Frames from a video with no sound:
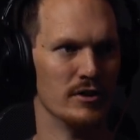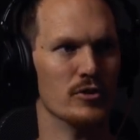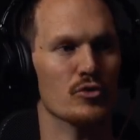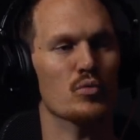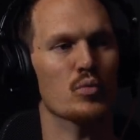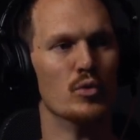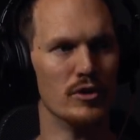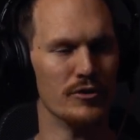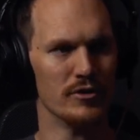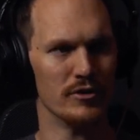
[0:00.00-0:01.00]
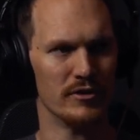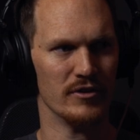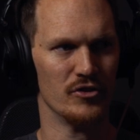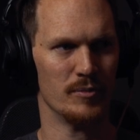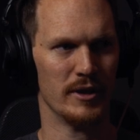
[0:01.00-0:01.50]
There's really good
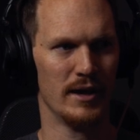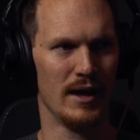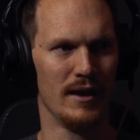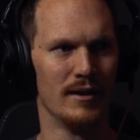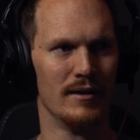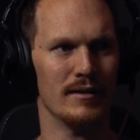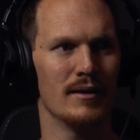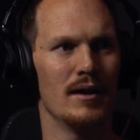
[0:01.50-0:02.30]
deals to be had.